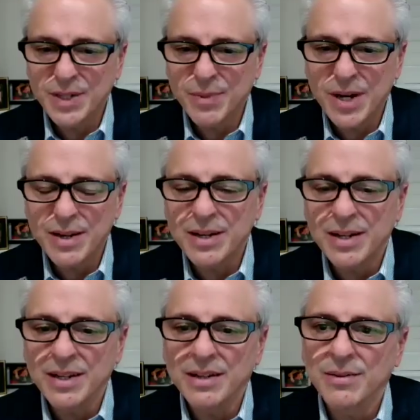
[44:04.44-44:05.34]
a big
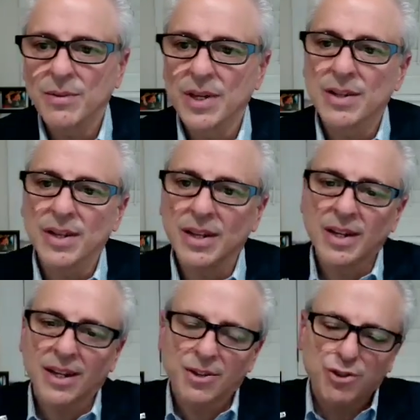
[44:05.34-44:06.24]
problem, and
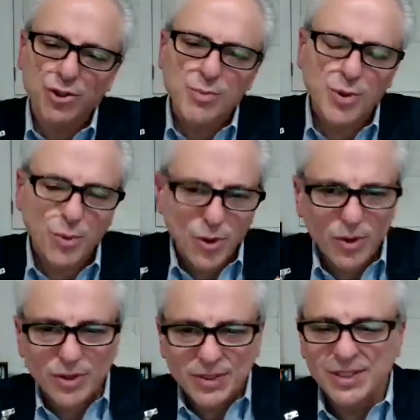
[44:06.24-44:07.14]
in a consumer
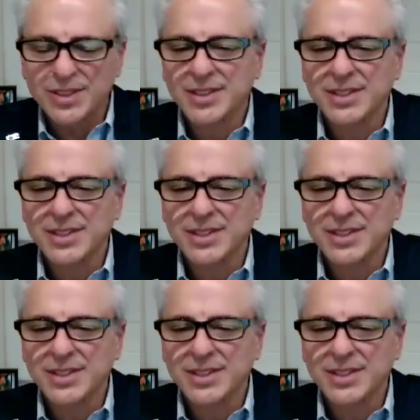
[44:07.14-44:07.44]
world,